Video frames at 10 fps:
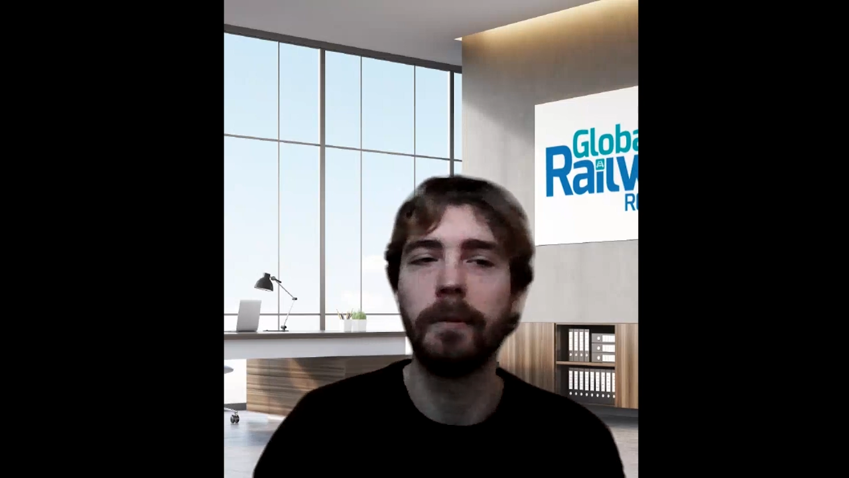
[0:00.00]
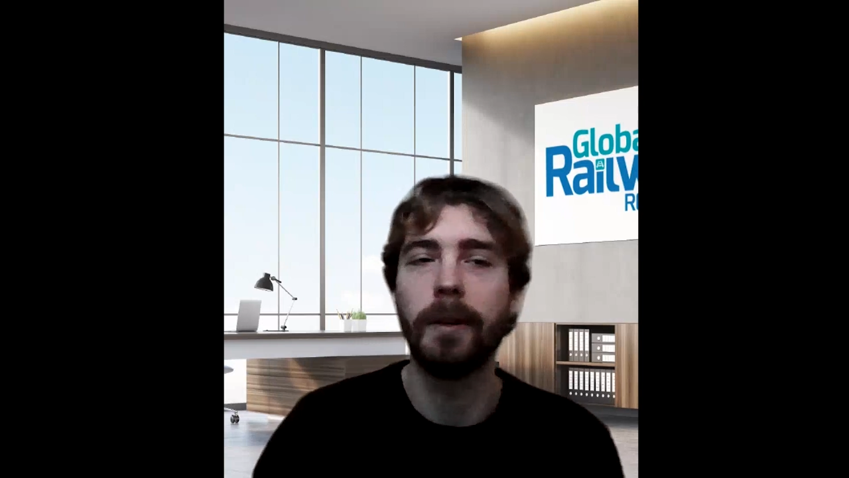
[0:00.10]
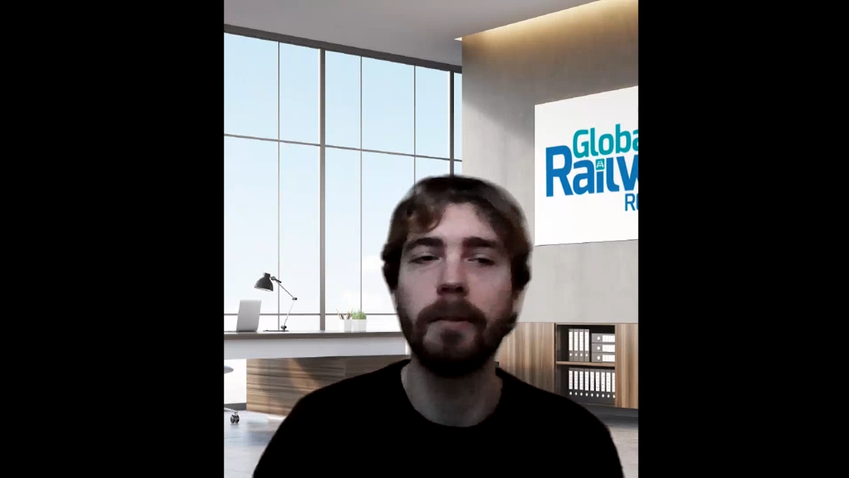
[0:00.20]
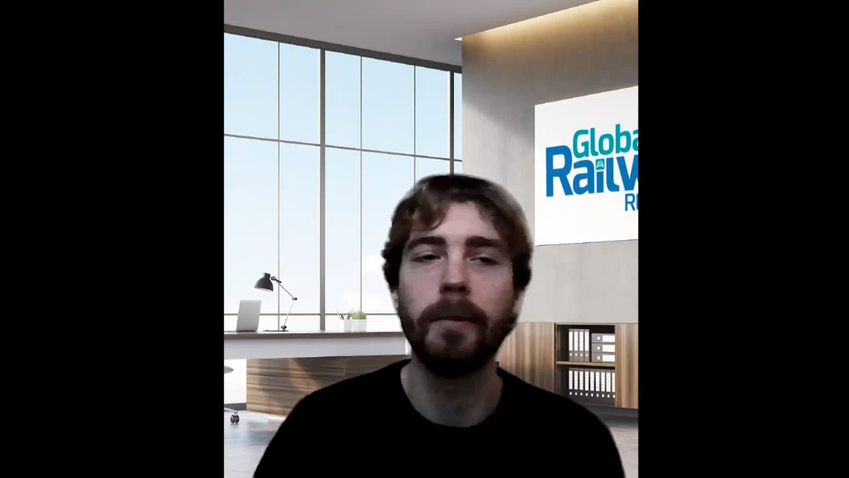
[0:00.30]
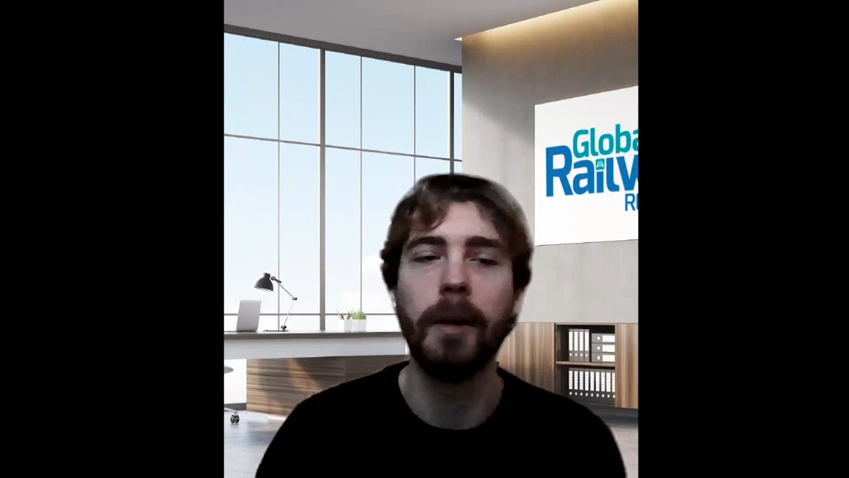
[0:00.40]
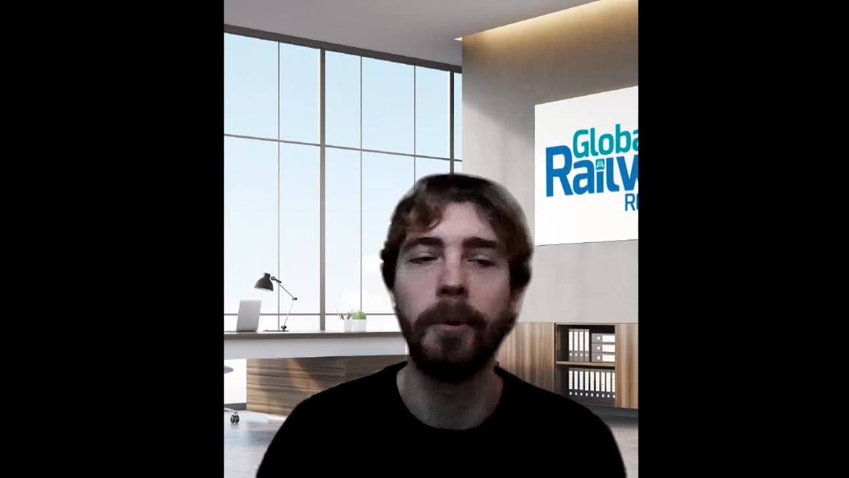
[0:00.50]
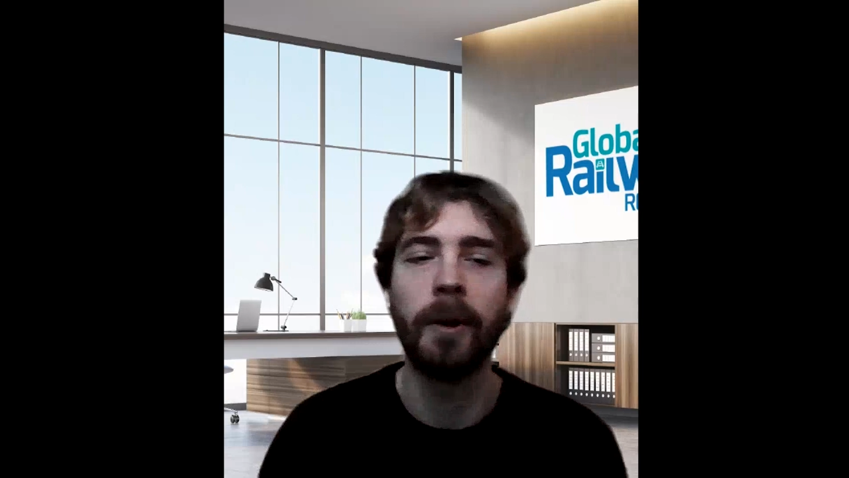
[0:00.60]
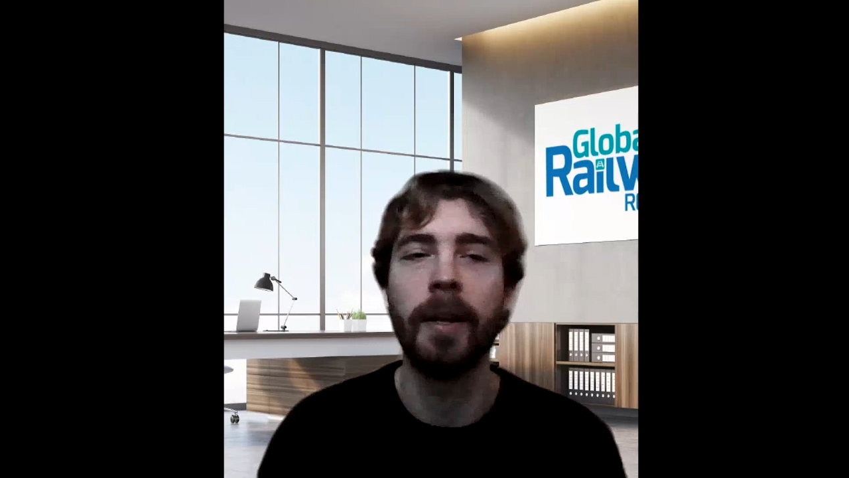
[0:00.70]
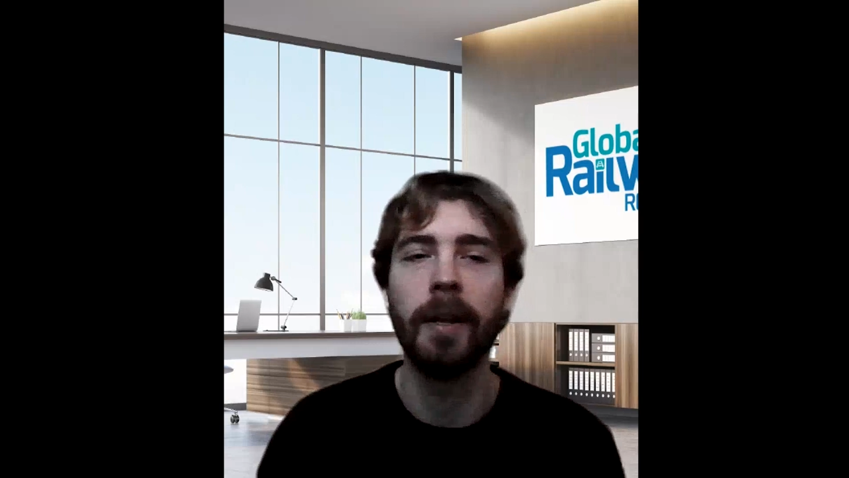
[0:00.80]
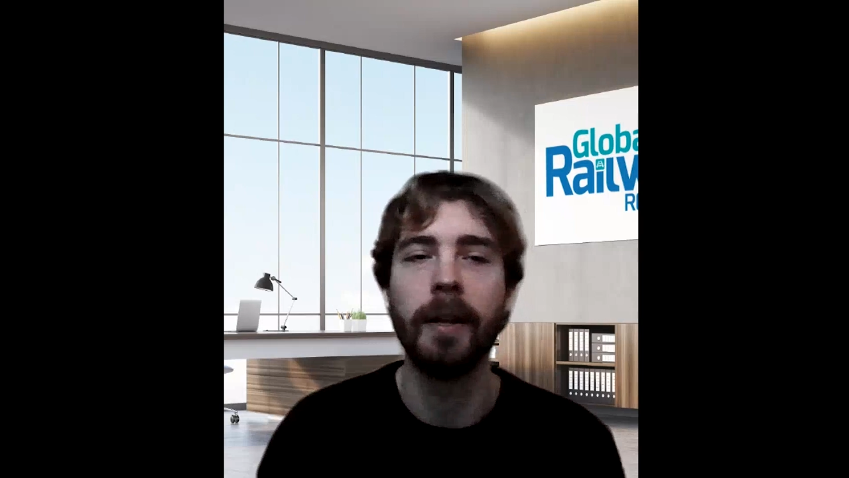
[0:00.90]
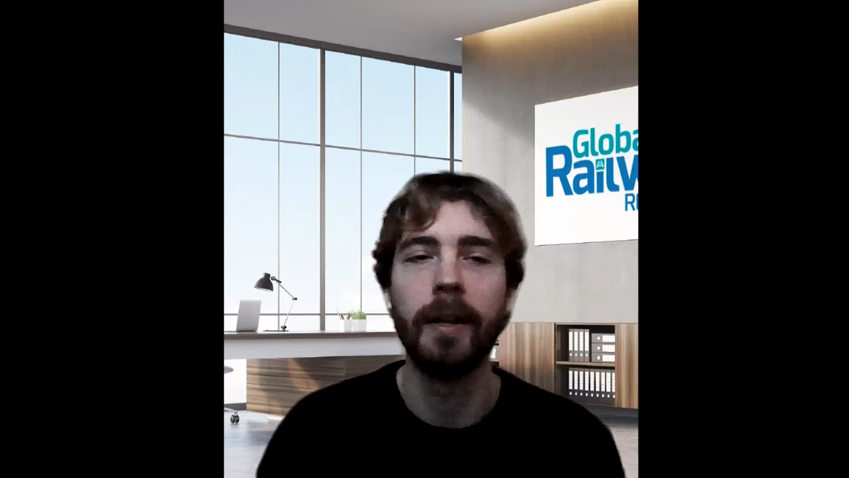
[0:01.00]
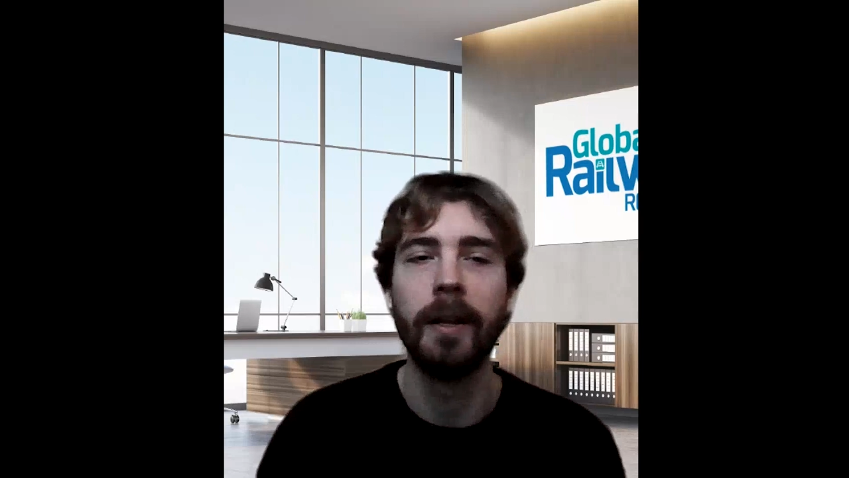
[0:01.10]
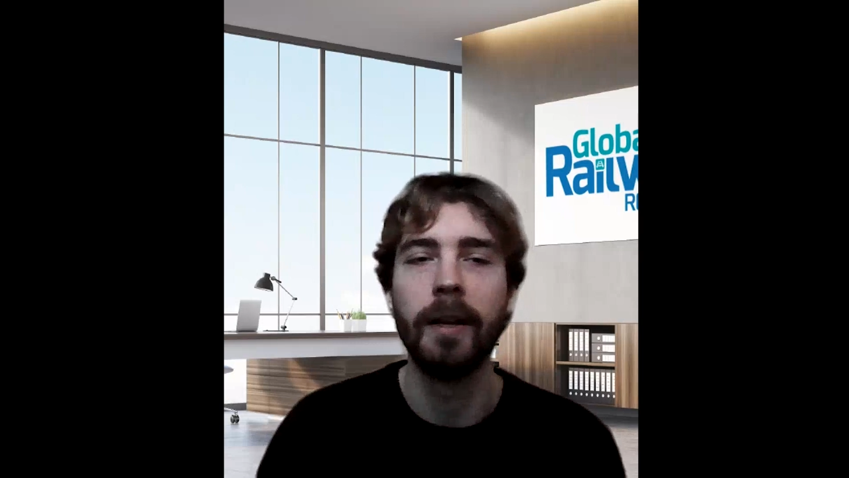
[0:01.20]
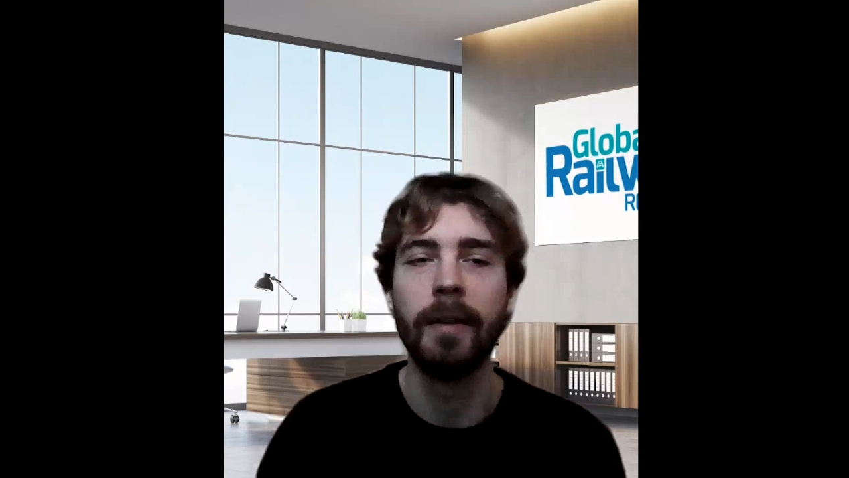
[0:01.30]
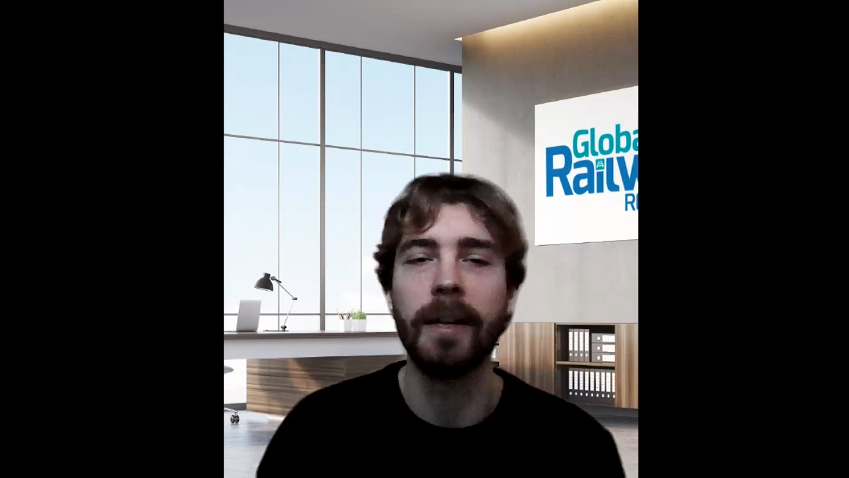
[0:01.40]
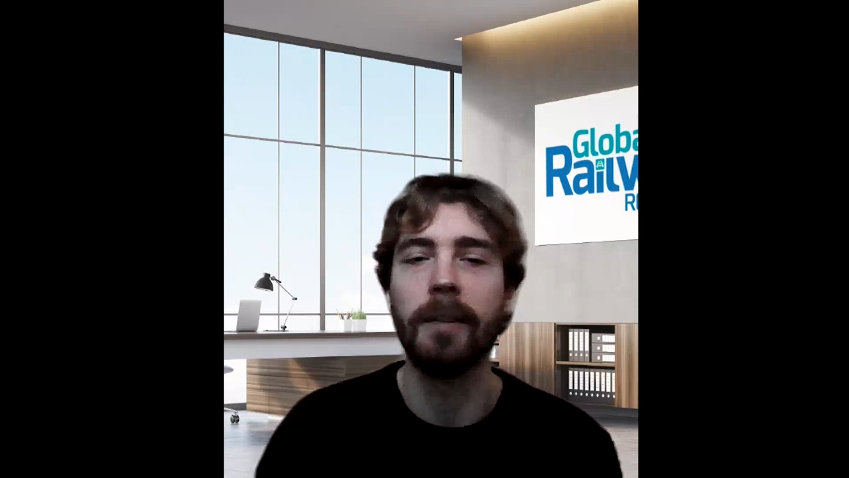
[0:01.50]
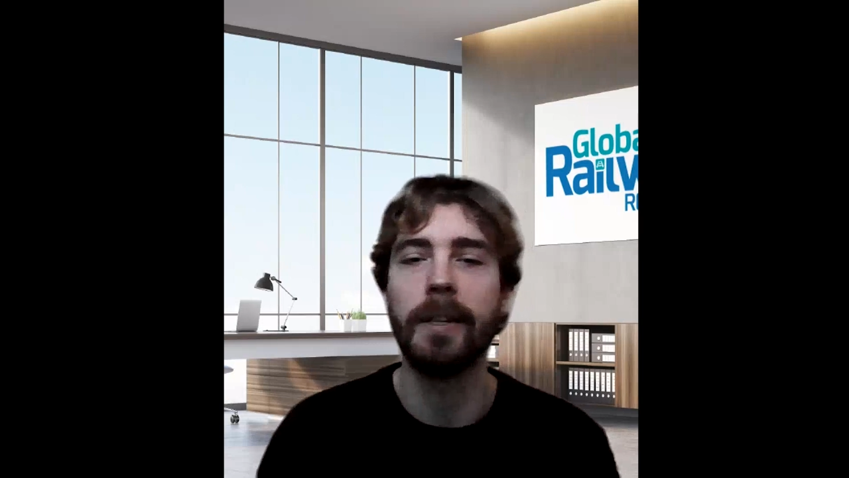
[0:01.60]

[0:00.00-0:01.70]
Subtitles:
First of all, I want to thank